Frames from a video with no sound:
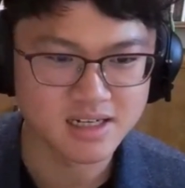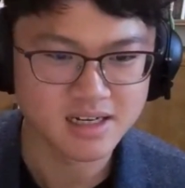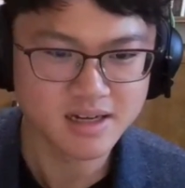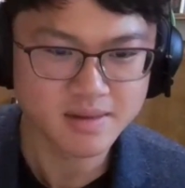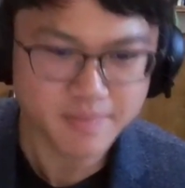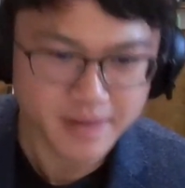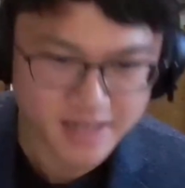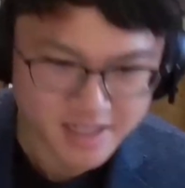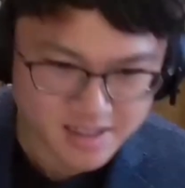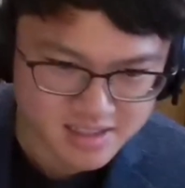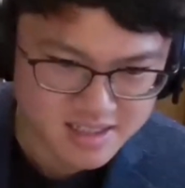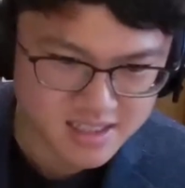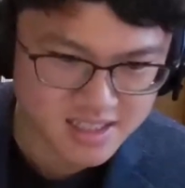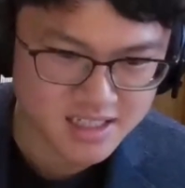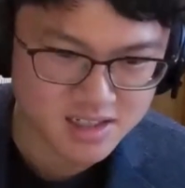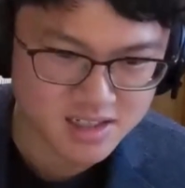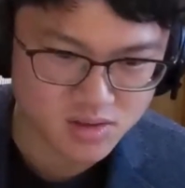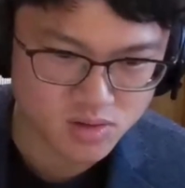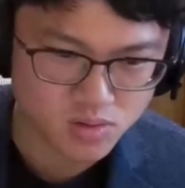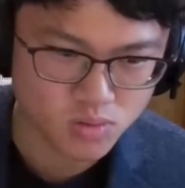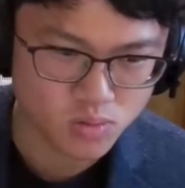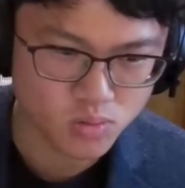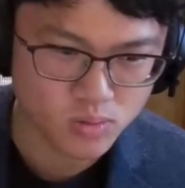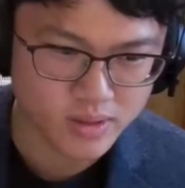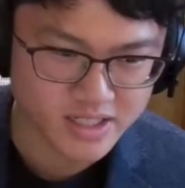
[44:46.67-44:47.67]
But I think
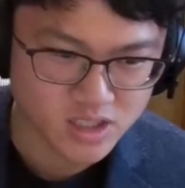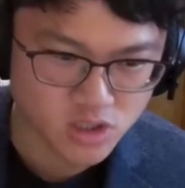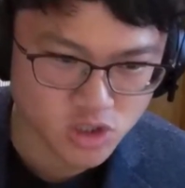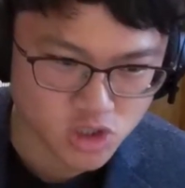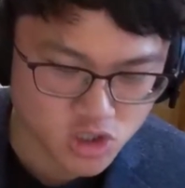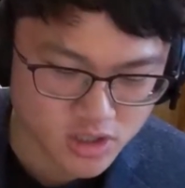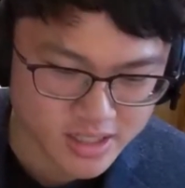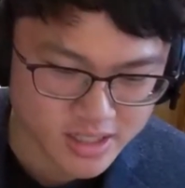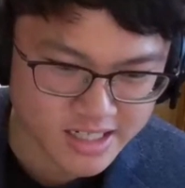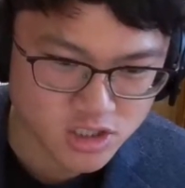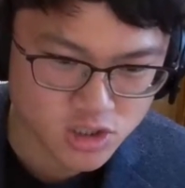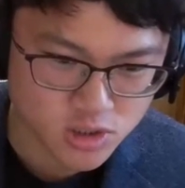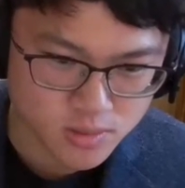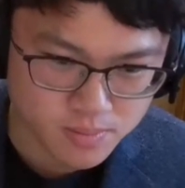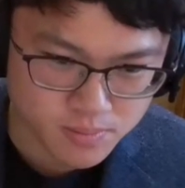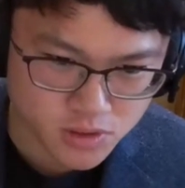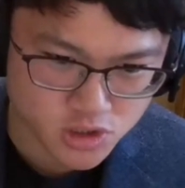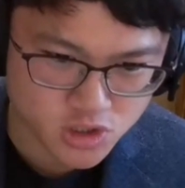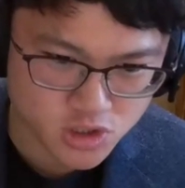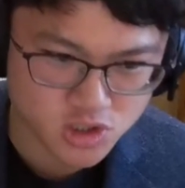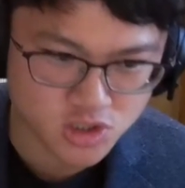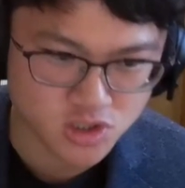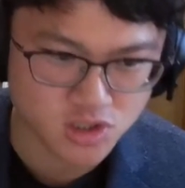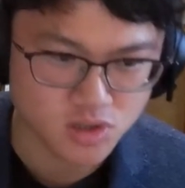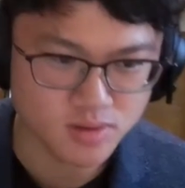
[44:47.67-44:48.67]
when you're trying to
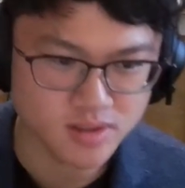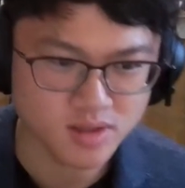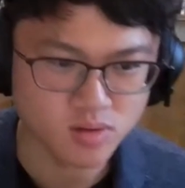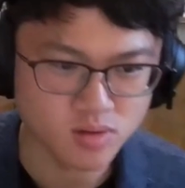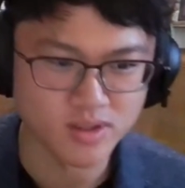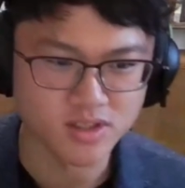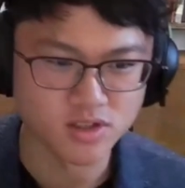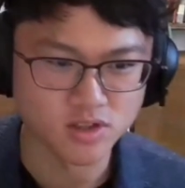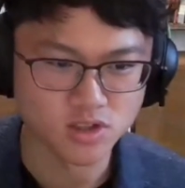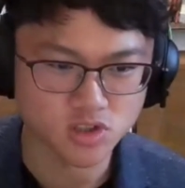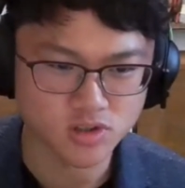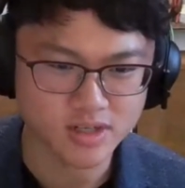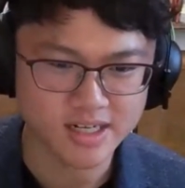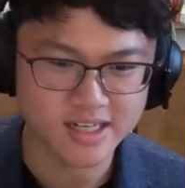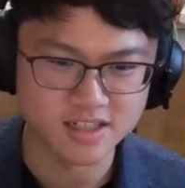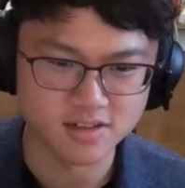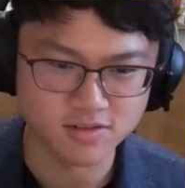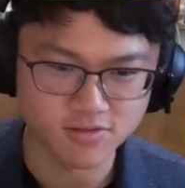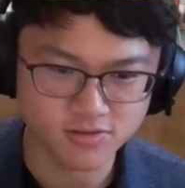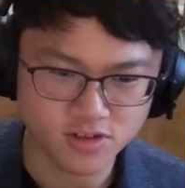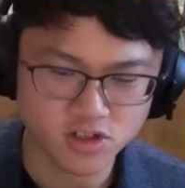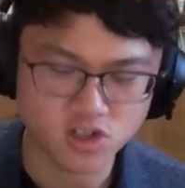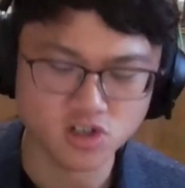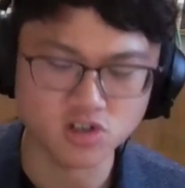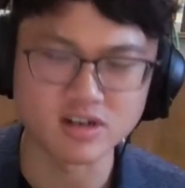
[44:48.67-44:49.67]
pursue it, when you're trying to
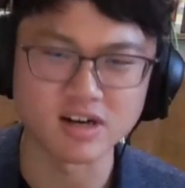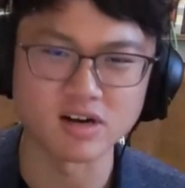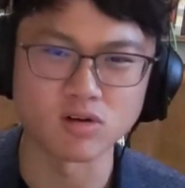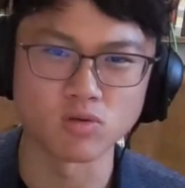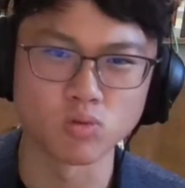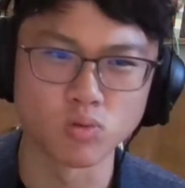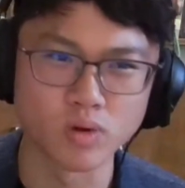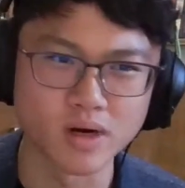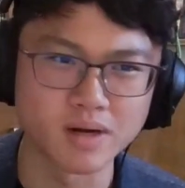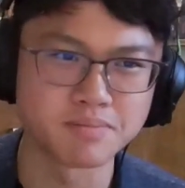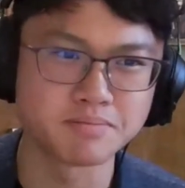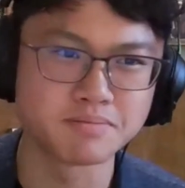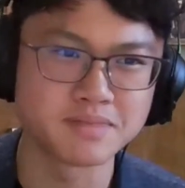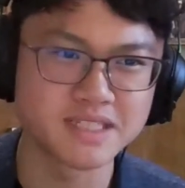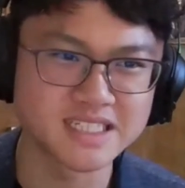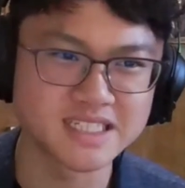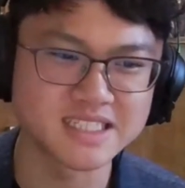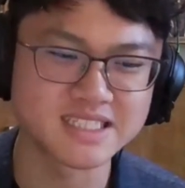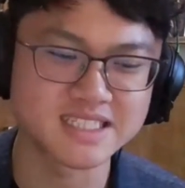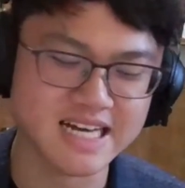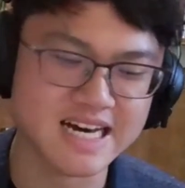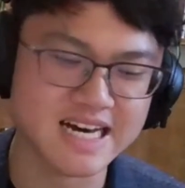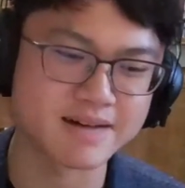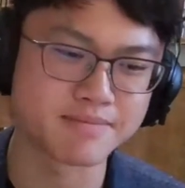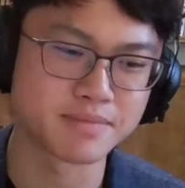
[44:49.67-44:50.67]
figure out what means
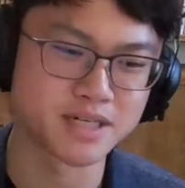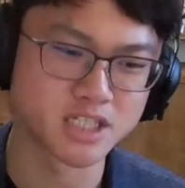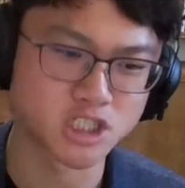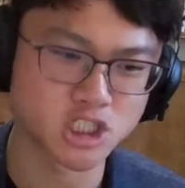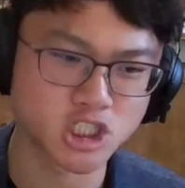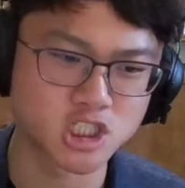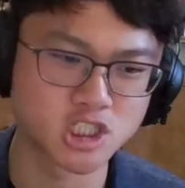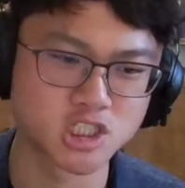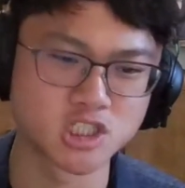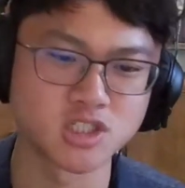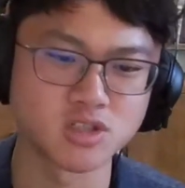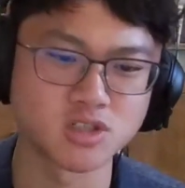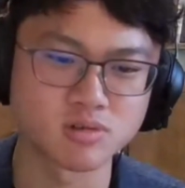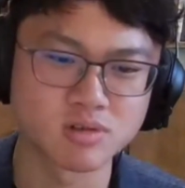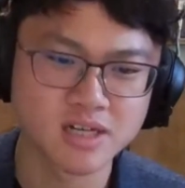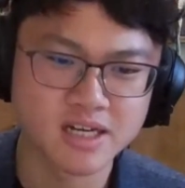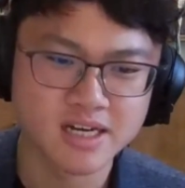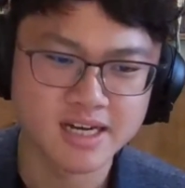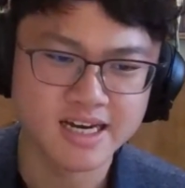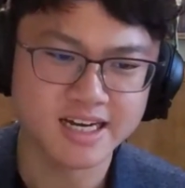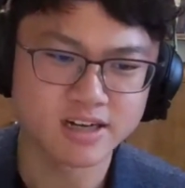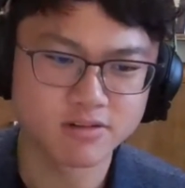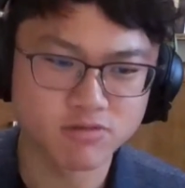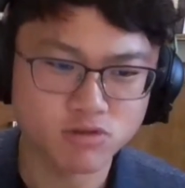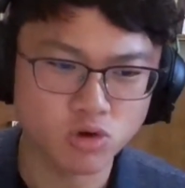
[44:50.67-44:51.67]
that much to you,
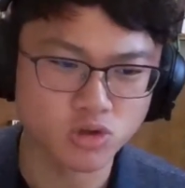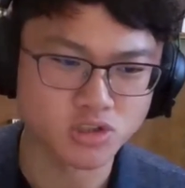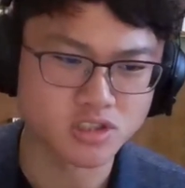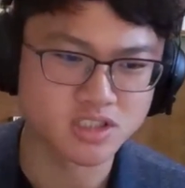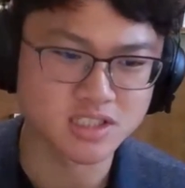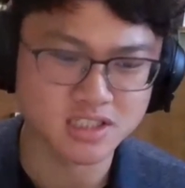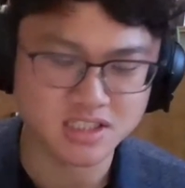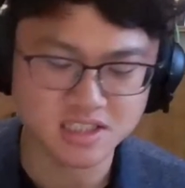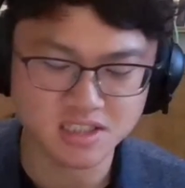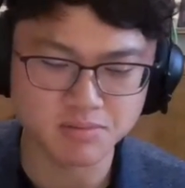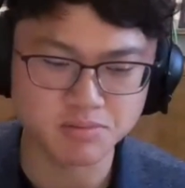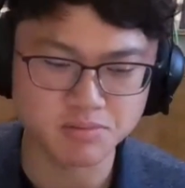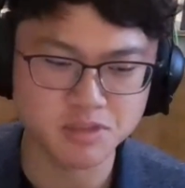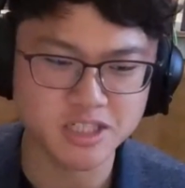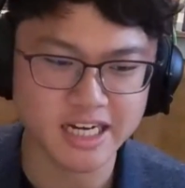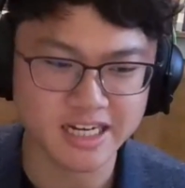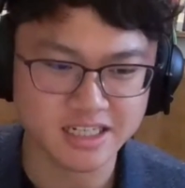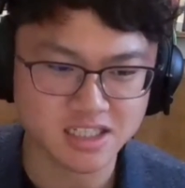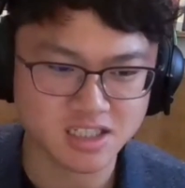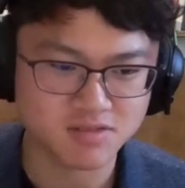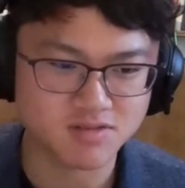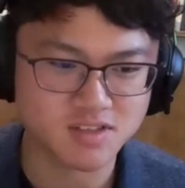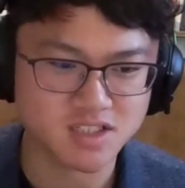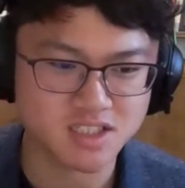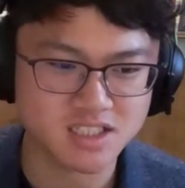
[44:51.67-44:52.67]
and of course, it's a
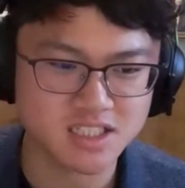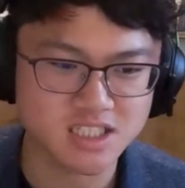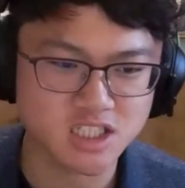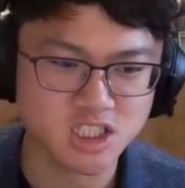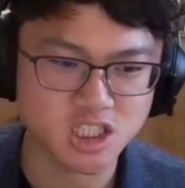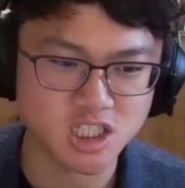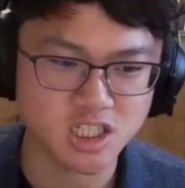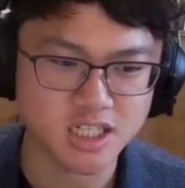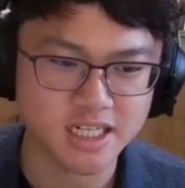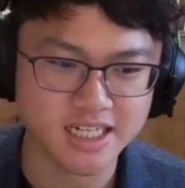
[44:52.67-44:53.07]
subjective decision.